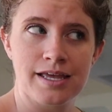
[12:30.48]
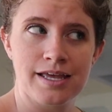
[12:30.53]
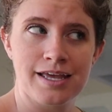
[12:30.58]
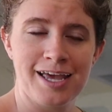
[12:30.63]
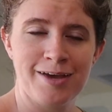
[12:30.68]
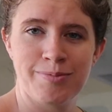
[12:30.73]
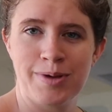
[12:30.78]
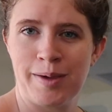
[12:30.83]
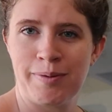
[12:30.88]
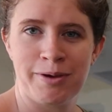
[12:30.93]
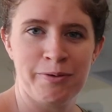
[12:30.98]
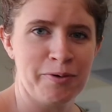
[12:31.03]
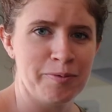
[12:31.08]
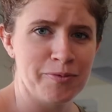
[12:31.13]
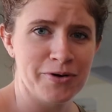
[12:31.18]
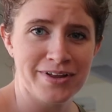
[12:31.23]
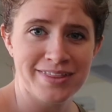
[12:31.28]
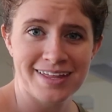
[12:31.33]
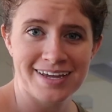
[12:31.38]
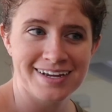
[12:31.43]
and maybe one
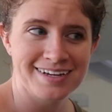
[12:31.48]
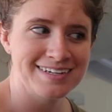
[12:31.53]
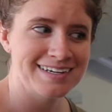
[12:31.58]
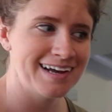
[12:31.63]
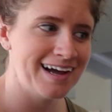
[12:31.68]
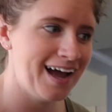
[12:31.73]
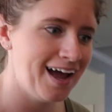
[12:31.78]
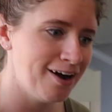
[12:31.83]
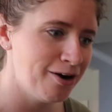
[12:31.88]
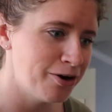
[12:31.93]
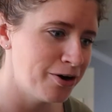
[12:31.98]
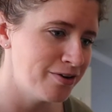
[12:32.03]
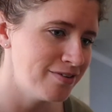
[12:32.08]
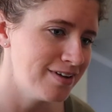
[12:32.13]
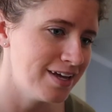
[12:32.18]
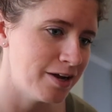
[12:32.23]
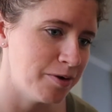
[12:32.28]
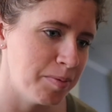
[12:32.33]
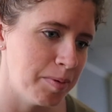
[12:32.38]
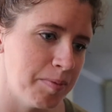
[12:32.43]
more thing. I don't know,
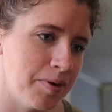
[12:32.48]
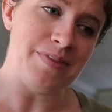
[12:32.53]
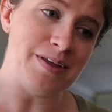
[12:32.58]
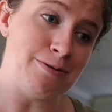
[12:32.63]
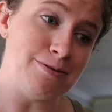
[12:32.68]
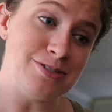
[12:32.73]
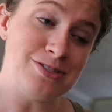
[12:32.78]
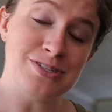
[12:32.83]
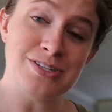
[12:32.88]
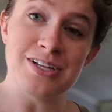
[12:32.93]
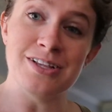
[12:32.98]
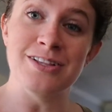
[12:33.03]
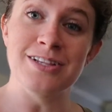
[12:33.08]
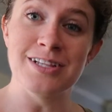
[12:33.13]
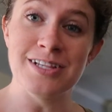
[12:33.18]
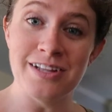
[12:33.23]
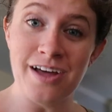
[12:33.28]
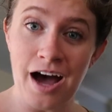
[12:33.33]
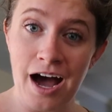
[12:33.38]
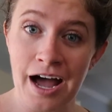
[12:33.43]
can't remember. There was just a
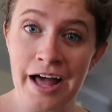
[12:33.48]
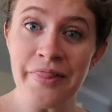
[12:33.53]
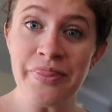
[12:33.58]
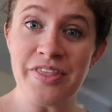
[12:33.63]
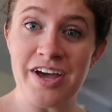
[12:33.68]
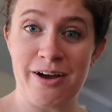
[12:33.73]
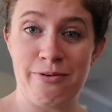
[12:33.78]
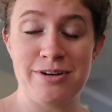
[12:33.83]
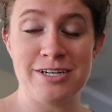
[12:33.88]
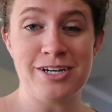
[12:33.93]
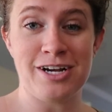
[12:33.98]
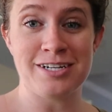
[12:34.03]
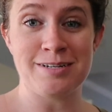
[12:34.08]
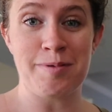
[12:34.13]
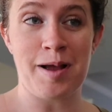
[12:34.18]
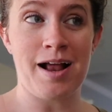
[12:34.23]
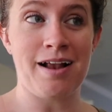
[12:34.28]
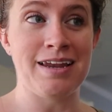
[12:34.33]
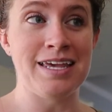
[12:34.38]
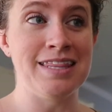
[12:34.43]
lot that we talked
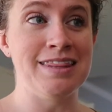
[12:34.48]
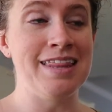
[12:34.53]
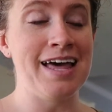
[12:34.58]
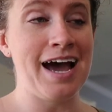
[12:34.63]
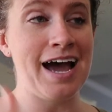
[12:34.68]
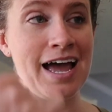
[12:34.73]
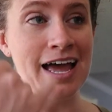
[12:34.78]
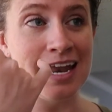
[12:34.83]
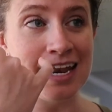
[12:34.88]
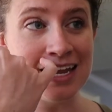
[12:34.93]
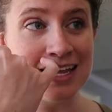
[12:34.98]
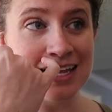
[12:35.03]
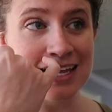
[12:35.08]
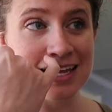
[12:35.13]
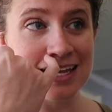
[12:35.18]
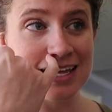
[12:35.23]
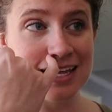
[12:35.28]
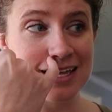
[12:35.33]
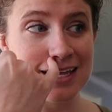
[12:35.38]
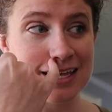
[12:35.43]
about in that
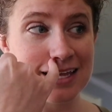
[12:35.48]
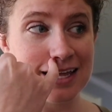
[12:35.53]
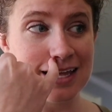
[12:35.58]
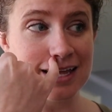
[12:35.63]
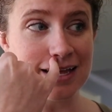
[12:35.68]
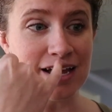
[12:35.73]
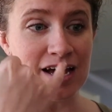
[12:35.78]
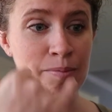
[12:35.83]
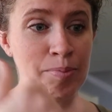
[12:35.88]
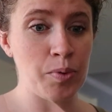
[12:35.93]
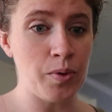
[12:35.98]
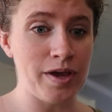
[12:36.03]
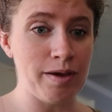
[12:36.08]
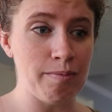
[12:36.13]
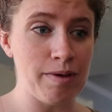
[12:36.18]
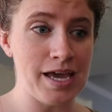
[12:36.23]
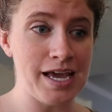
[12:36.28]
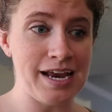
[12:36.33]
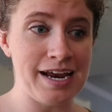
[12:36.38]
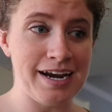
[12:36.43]

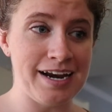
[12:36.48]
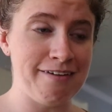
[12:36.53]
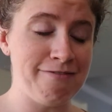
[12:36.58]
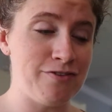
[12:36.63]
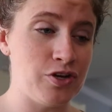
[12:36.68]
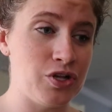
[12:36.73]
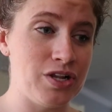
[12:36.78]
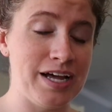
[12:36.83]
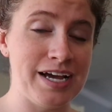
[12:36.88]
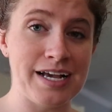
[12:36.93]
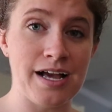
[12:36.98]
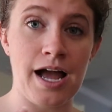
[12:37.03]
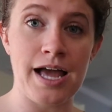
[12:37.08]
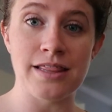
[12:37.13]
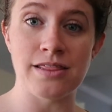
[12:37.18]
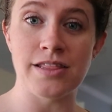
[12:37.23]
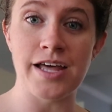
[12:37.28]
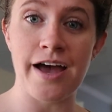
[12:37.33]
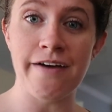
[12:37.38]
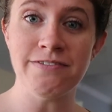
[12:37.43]
appointment, and I feel like I
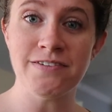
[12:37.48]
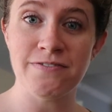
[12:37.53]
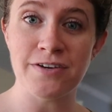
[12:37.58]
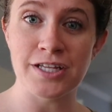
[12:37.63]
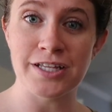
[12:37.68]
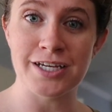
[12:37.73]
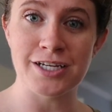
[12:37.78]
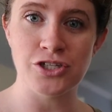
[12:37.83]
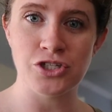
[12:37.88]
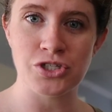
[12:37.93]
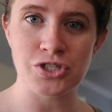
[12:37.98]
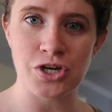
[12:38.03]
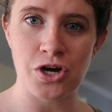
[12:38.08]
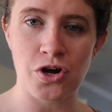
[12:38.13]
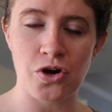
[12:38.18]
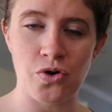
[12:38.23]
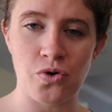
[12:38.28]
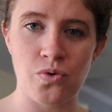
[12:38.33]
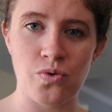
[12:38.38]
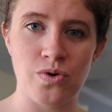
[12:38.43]
left feeling
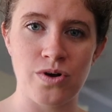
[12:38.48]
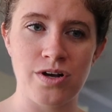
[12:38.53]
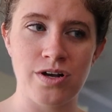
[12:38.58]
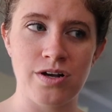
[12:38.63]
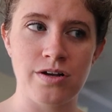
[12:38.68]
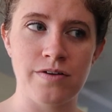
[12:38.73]
so